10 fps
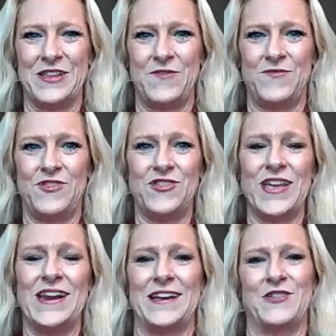you've just
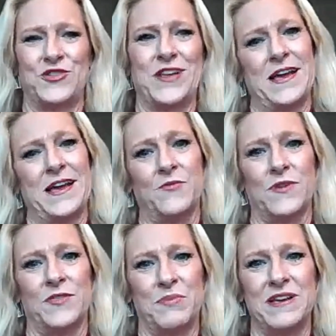got to understand how to
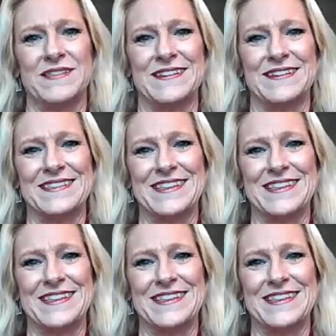run the business